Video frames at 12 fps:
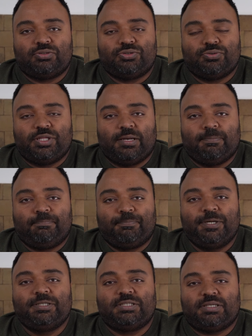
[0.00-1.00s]
then
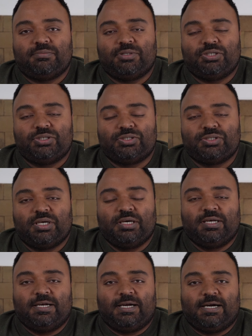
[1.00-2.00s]
print images,
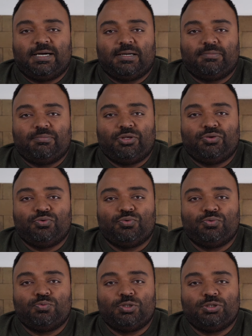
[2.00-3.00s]
you
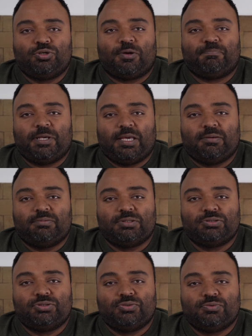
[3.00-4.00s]
will not be
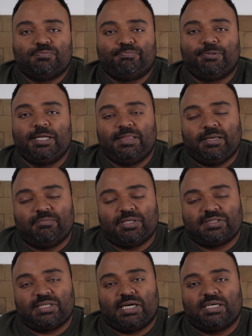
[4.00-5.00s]
able to print them
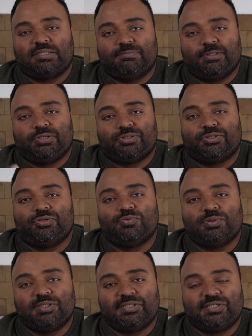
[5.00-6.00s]
as large because you
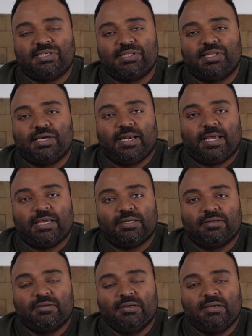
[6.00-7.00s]
will see the
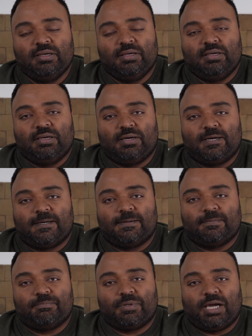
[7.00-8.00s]
grain
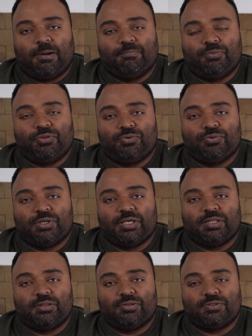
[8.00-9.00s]
come through
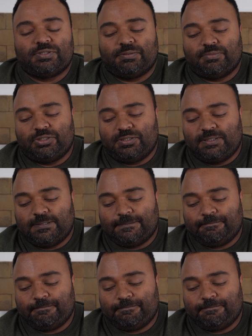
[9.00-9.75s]
in those images.